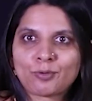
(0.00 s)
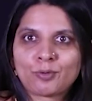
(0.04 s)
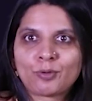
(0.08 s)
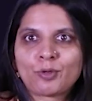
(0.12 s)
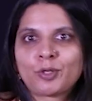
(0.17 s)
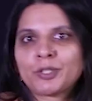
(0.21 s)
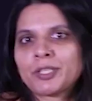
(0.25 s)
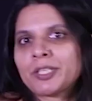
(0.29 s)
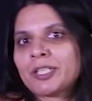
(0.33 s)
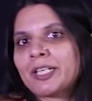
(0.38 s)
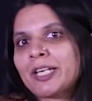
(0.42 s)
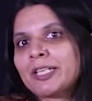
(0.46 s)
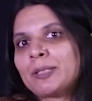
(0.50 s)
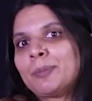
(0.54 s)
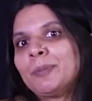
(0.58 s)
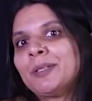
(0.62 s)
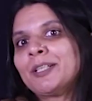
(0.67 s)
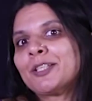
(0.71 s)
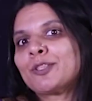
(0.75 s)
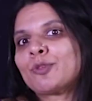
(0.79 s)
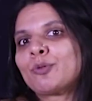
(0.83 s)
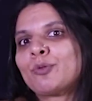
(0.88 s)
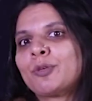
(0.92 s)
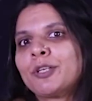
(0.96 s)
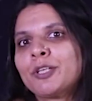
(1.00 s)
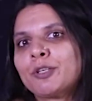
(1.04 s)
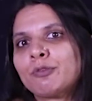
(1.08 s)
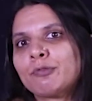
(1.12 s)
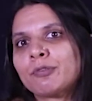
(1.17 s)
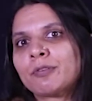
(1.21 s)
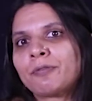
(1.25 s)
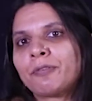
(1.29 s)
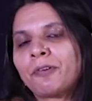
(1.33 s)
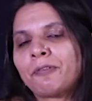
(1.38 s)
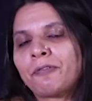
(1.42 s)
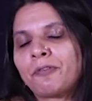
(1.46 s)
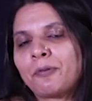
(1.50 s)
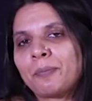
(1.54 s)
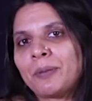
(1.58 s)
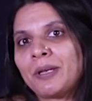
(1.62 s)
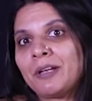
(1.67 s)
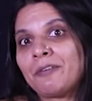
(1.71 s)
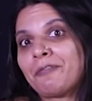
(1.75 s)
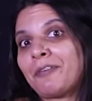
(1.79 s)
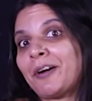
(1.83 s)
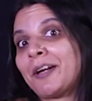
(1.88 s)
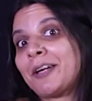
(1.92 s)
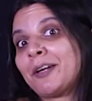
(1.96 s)
Because assessment is only useful for me
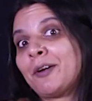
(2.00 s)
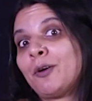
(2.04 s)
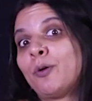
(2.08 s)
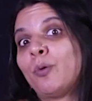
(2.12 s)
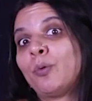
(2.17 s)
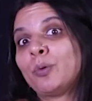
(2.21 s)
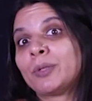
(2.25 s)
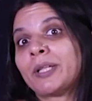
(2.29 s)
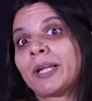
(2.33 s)
if I know